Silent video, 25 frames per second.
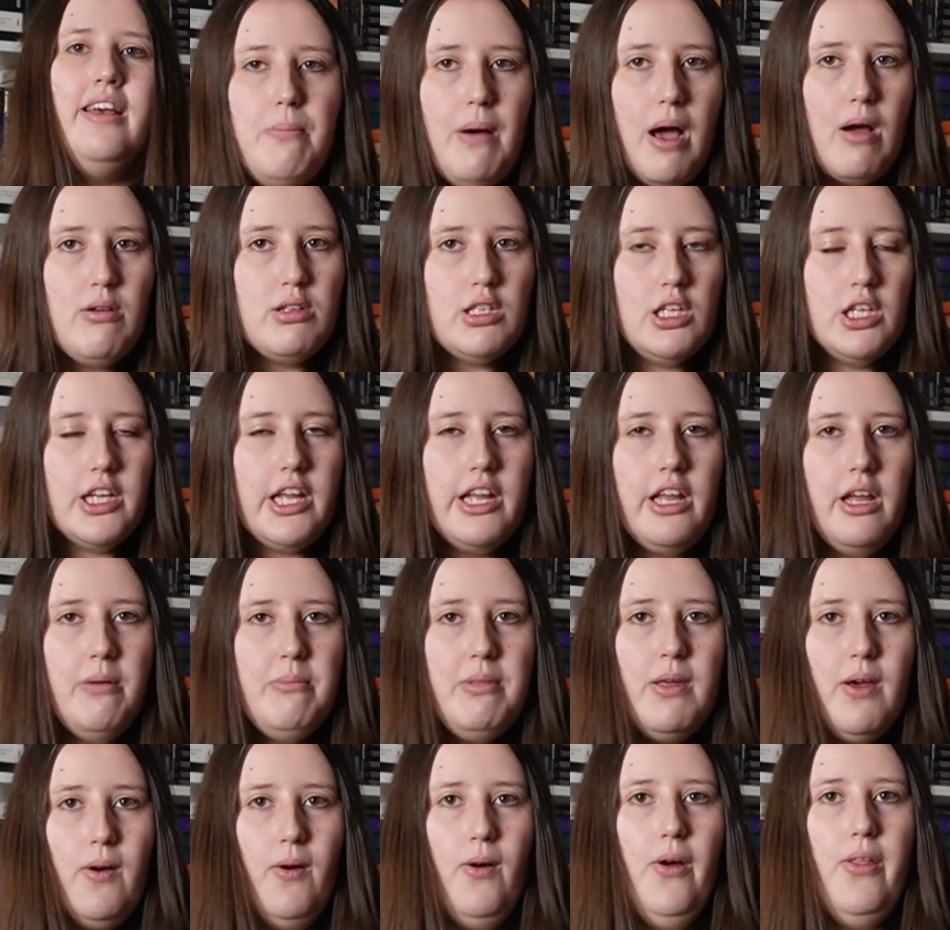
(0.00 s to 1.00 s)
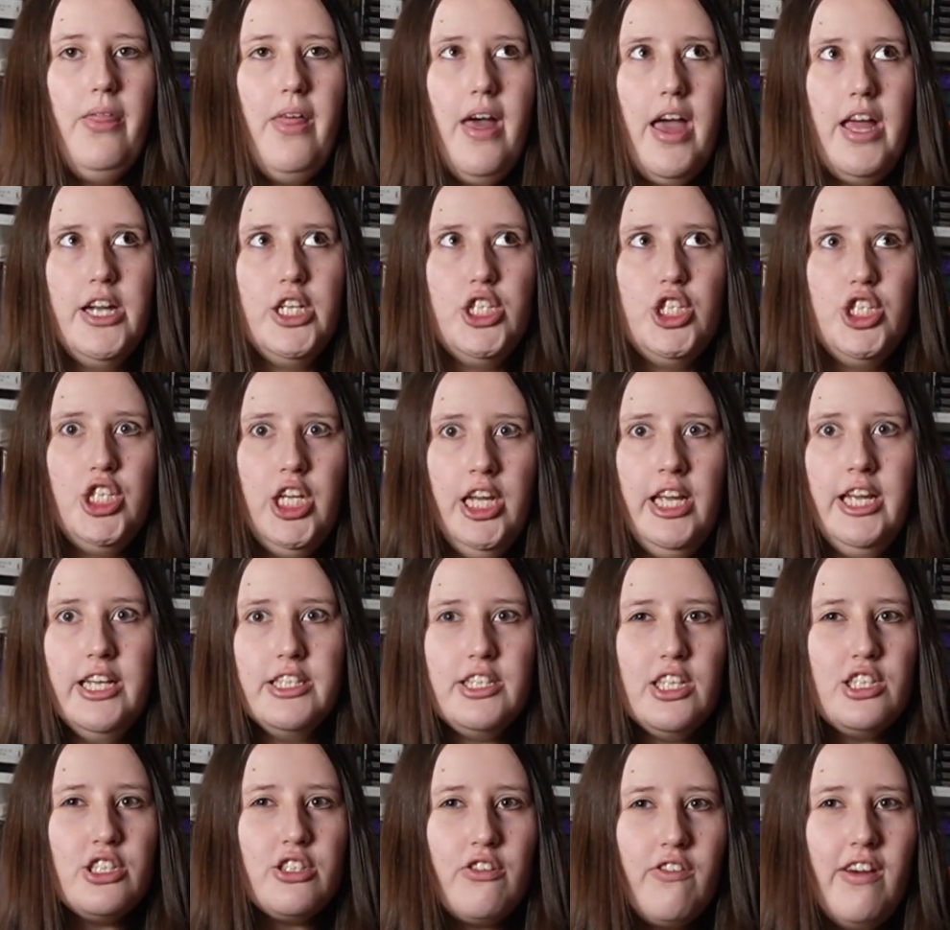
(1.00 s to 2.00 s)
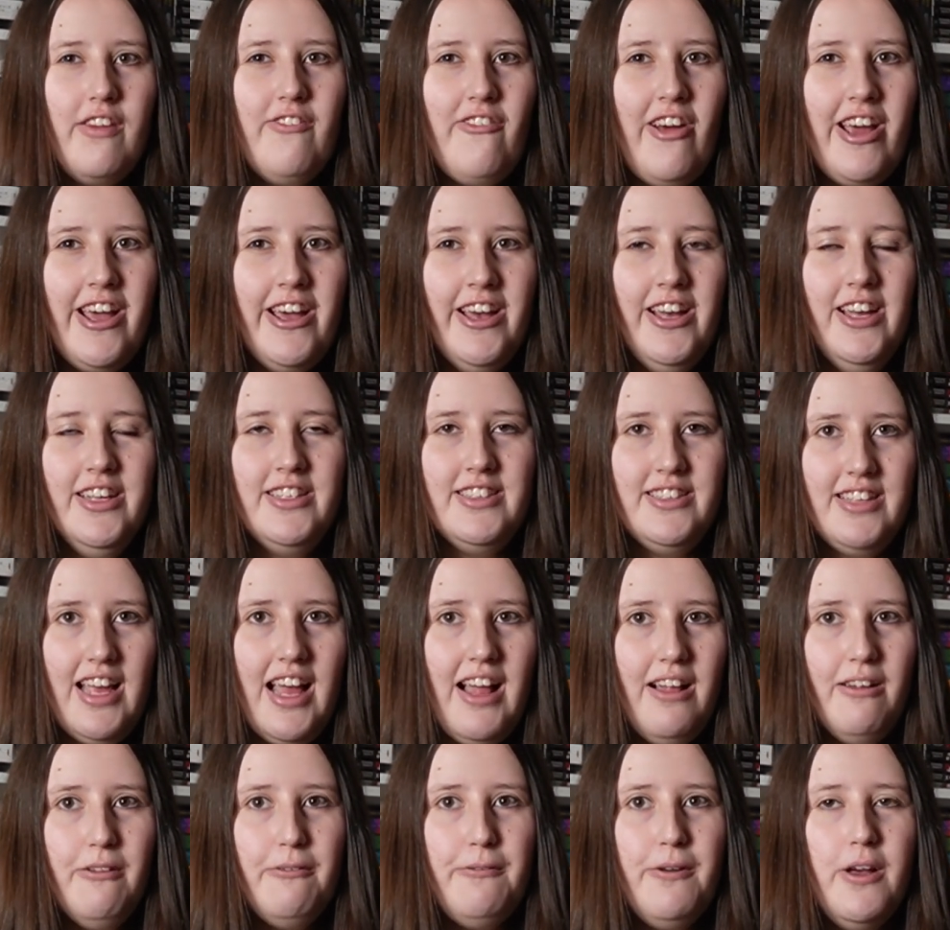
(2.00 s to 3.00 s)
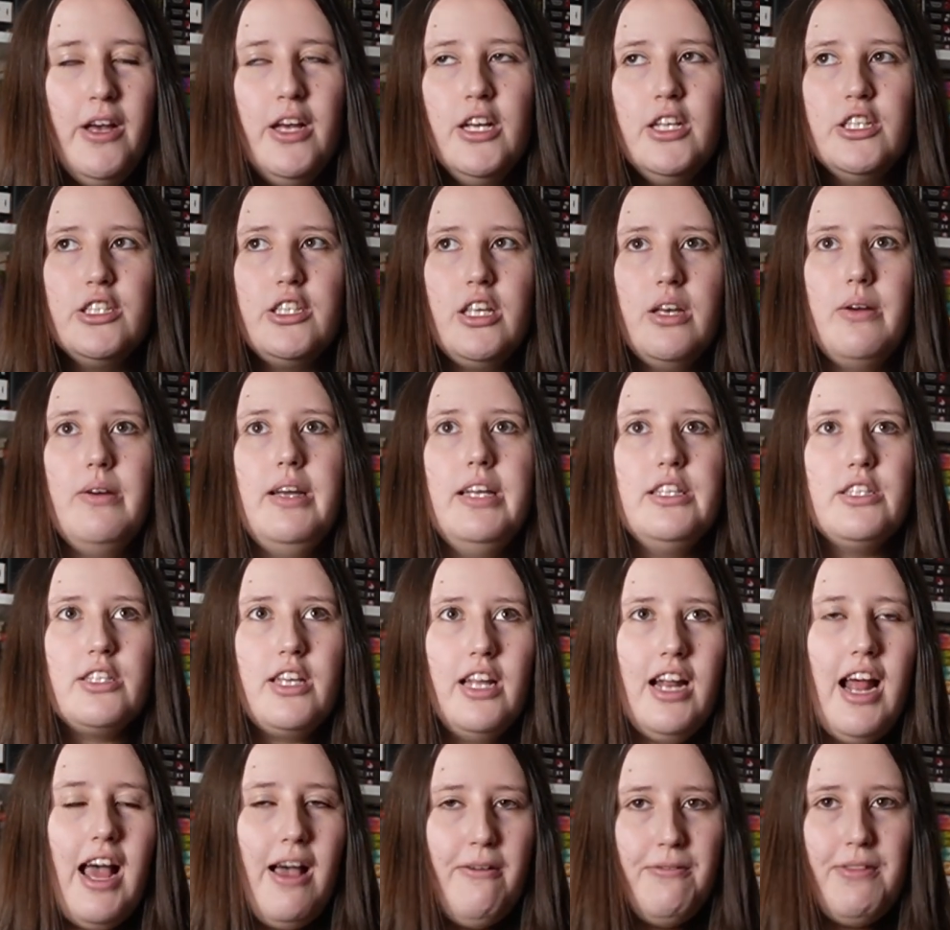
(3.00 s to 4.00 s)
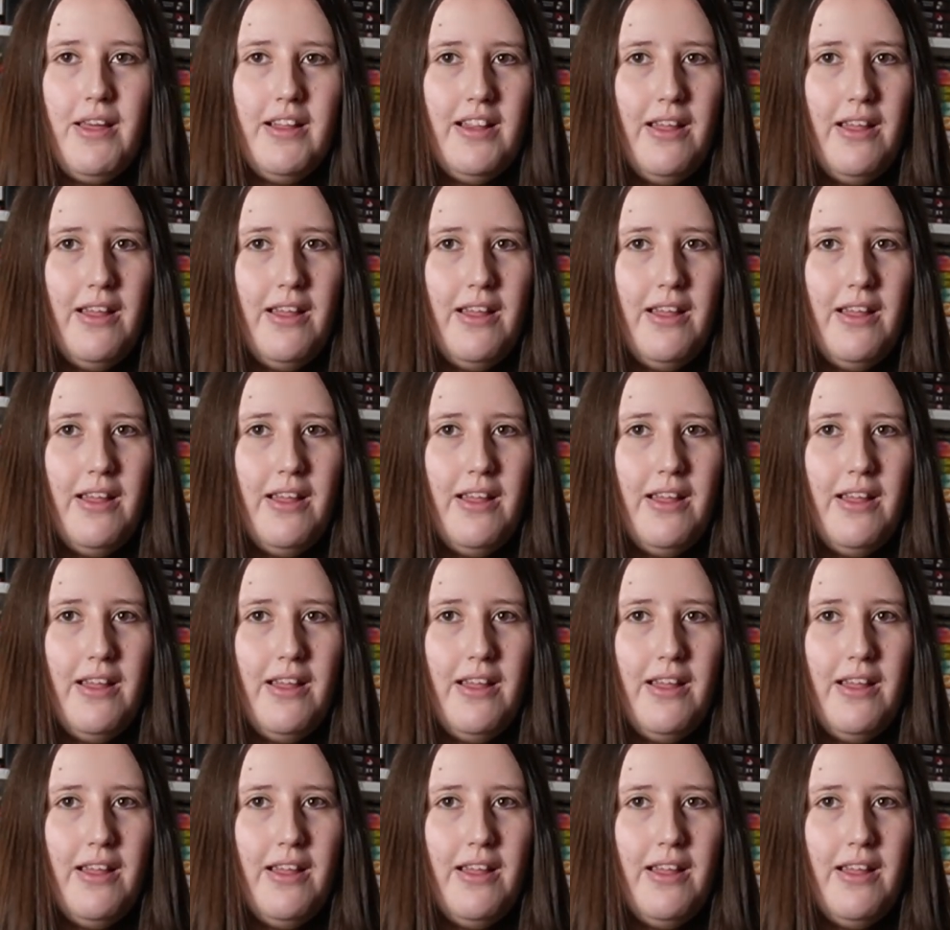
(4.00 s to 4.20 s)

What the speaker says: But I was looking up the author and she is a screenwriter herself, so it's going to have that